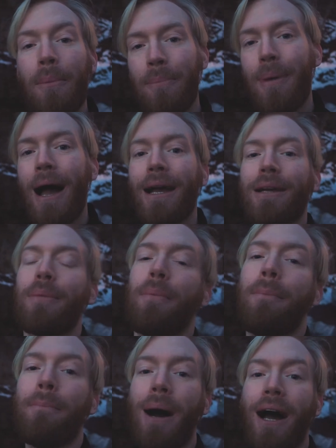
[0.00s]
back
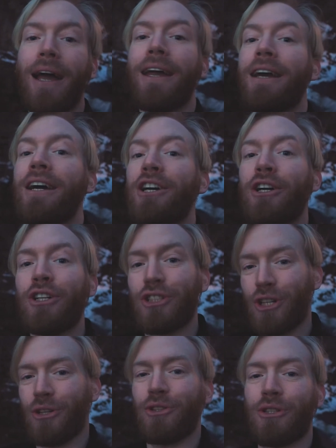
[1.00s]
my
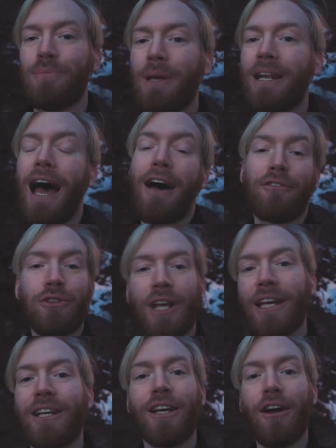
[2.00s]
shutter speed after
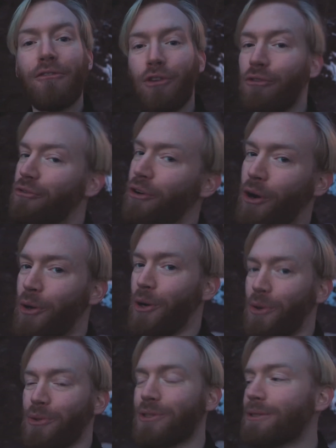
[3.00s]
taking a few
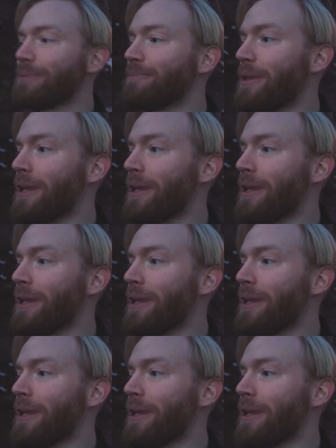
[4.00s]
photos.